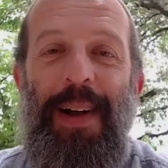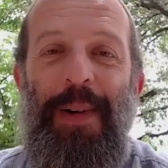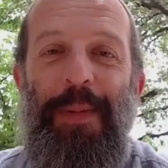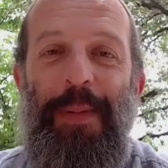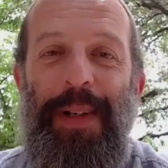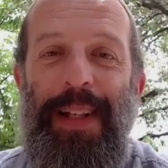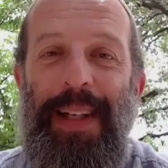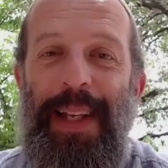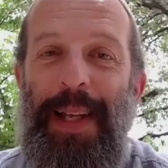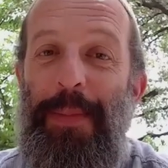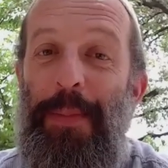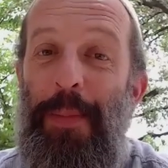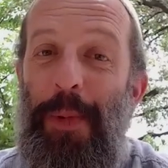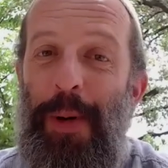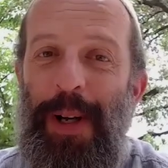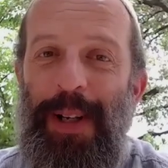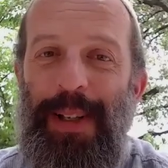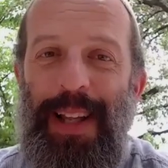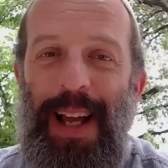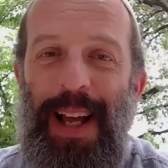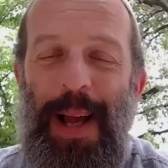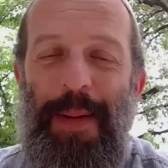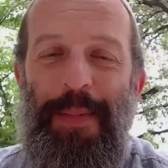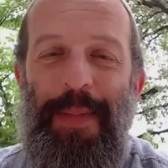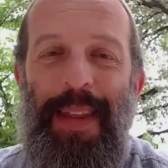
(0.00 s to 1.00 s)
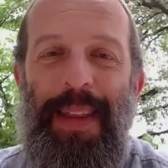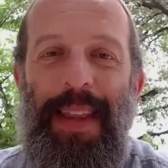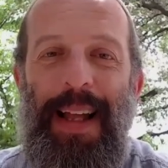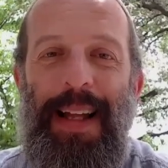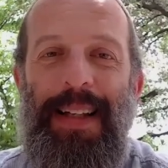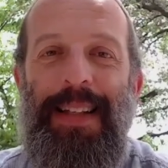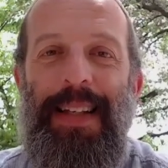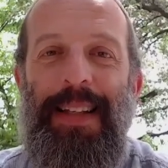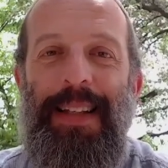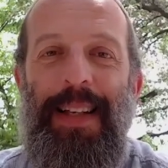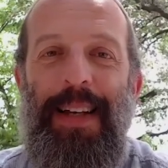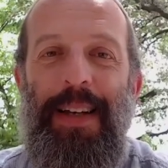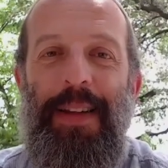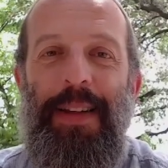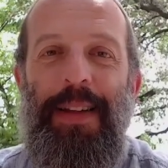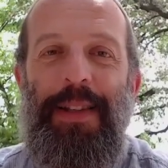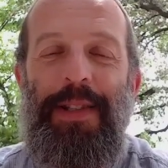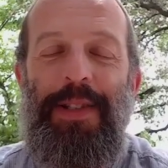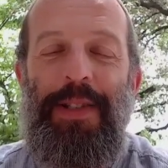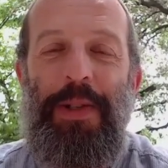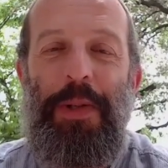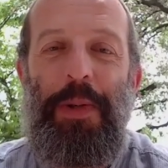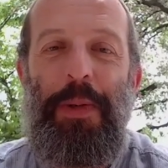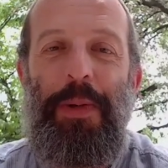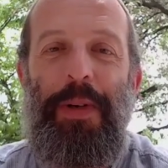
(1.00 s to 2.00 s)
We need more time than that to tell the
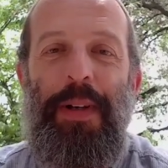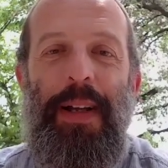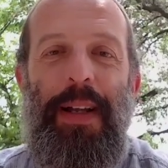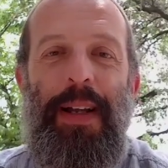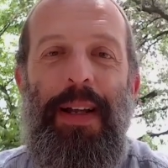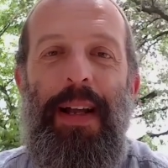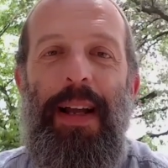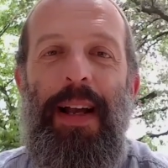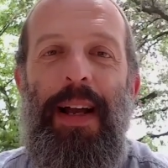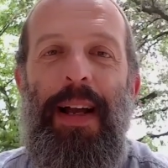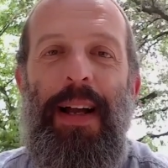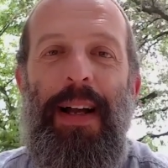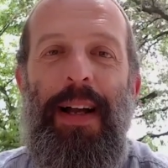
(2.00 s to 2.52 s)
story,